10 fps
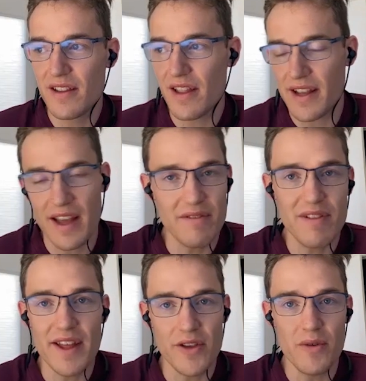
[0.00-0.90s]
like kind of
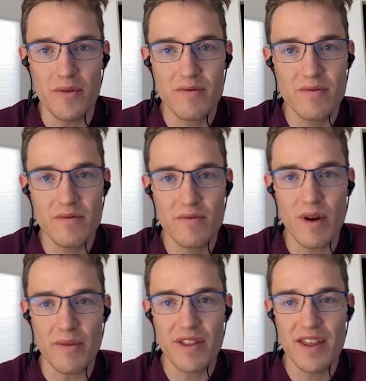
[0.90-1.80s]
let you
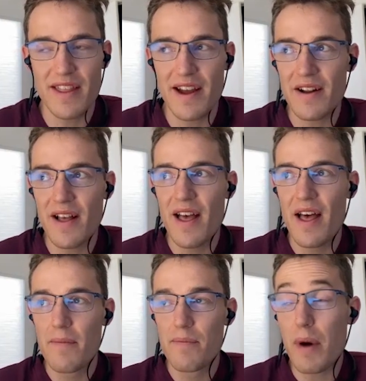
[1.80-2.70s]
run with it there
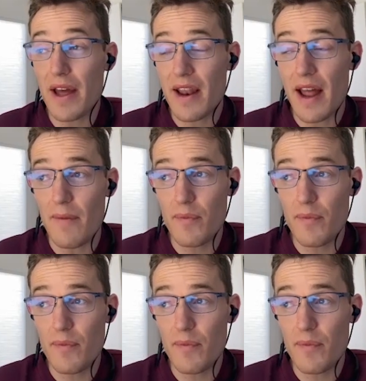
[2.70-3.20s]
but